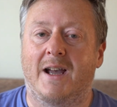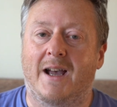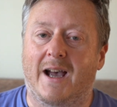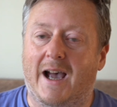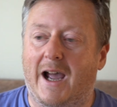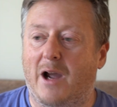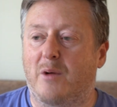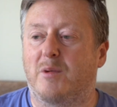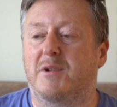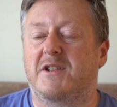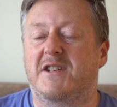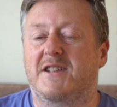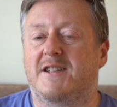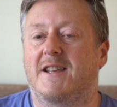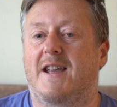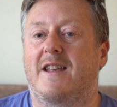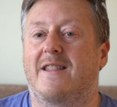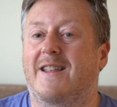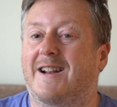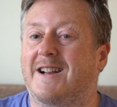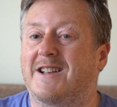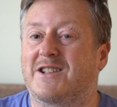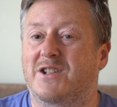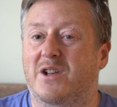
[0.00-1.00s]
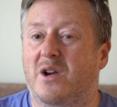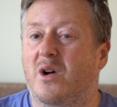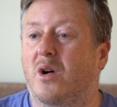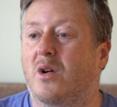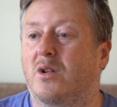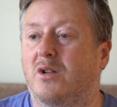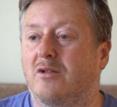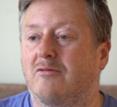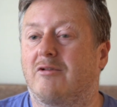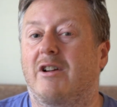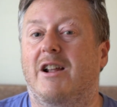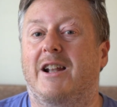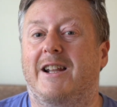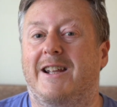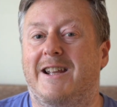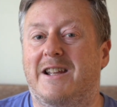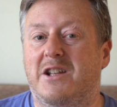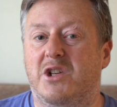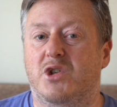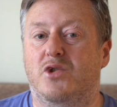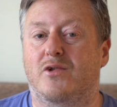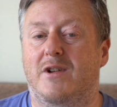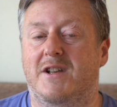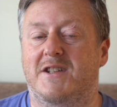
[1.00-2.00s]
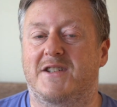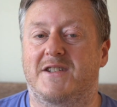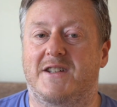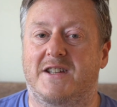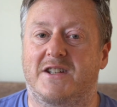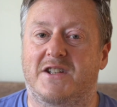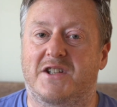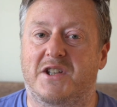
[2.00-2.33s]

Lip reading: I would say that it's only really interesting